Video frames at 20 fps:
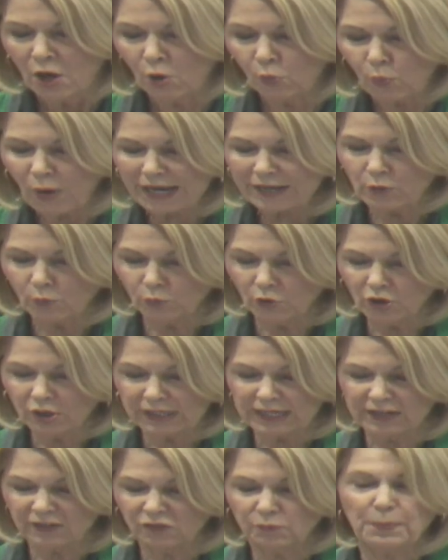A Way to
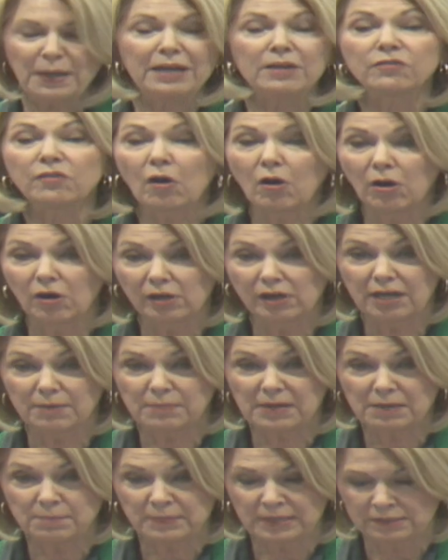Work expands our
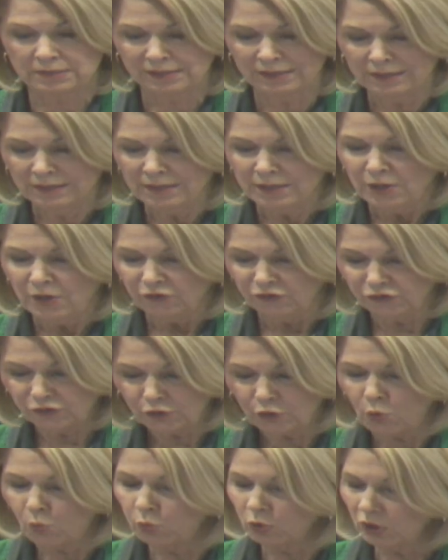commitment
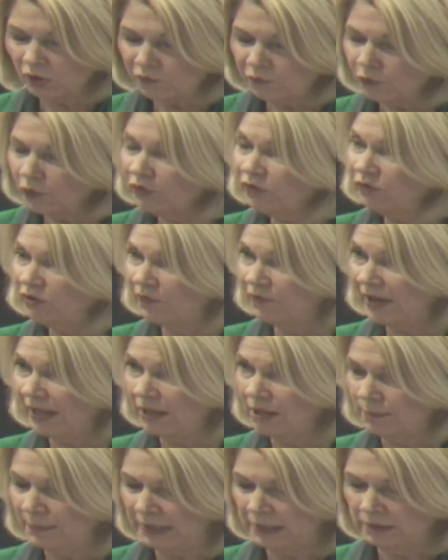to workforce
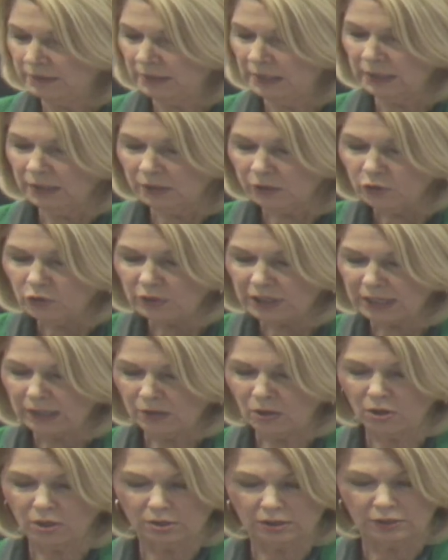development,
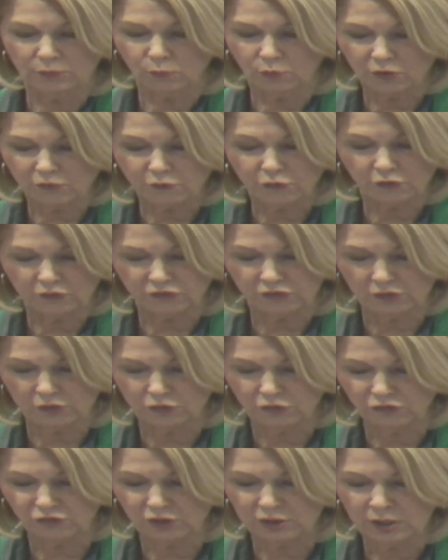including Heartland Workforce
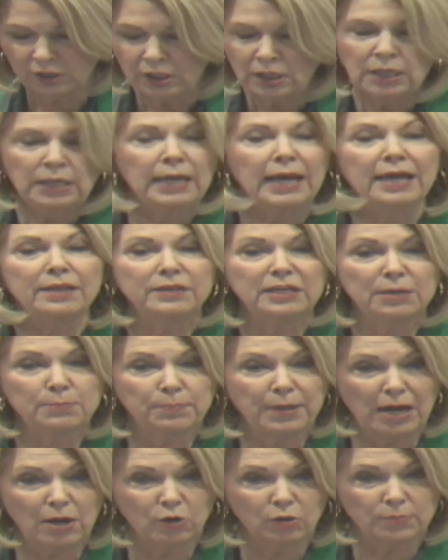Solution and the
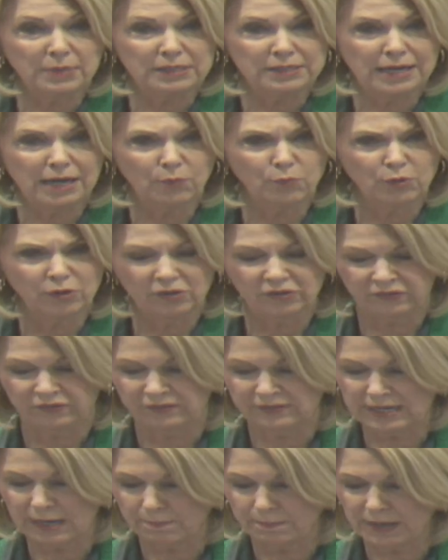Empowerment Network
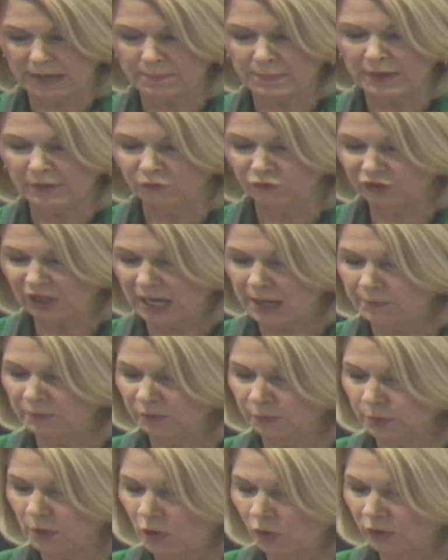Step Up
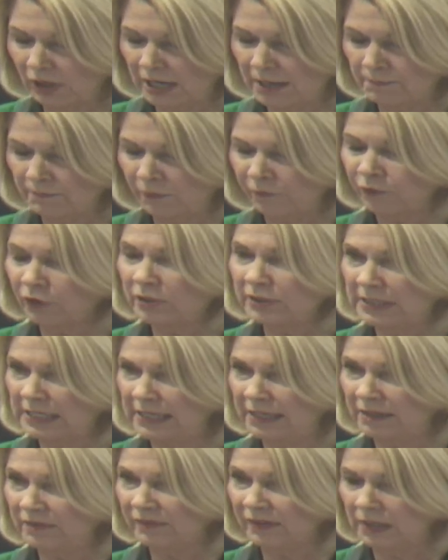Jobs Program for
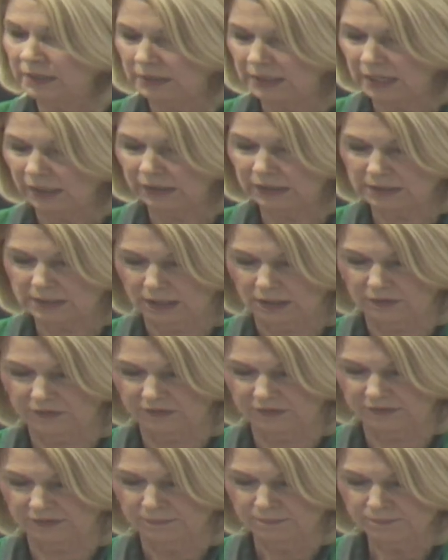teens and young
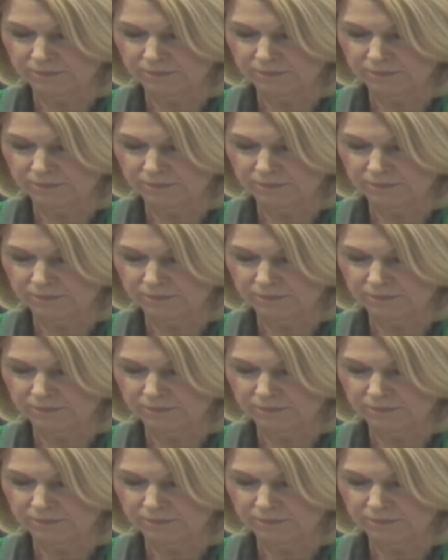adults.